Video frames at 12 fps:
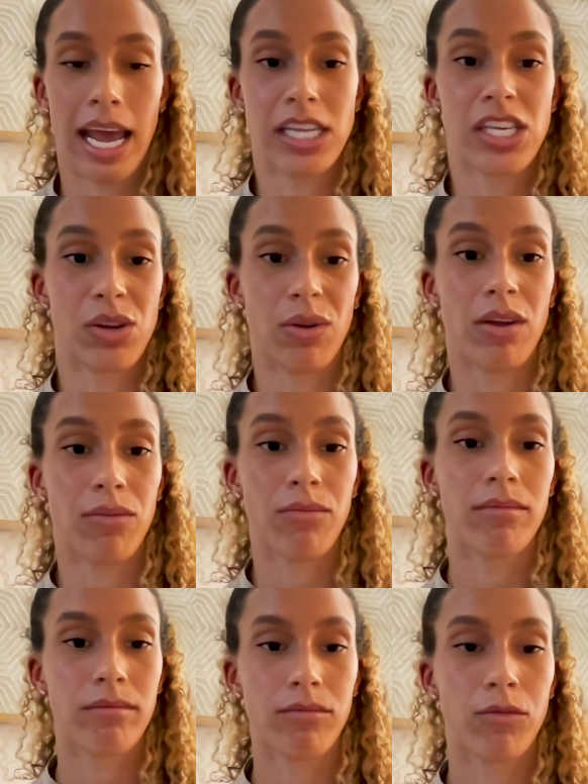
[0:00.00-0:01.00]
and student
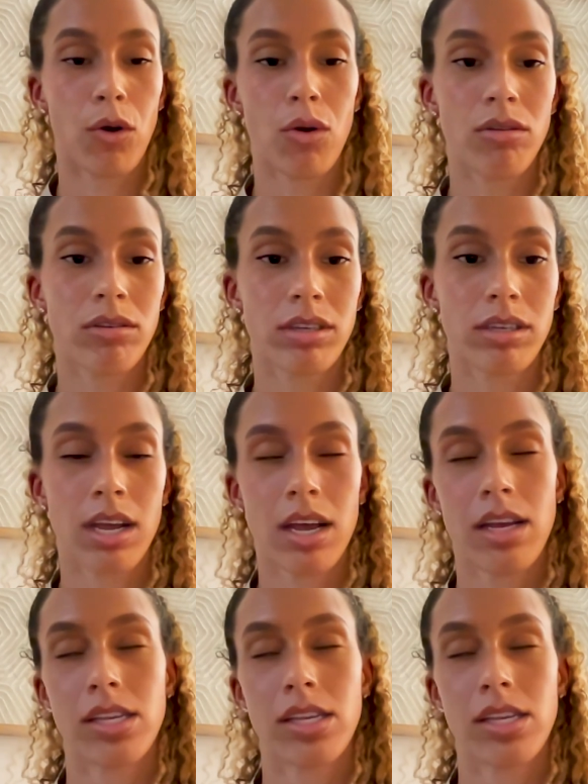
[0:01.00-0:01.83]
roles,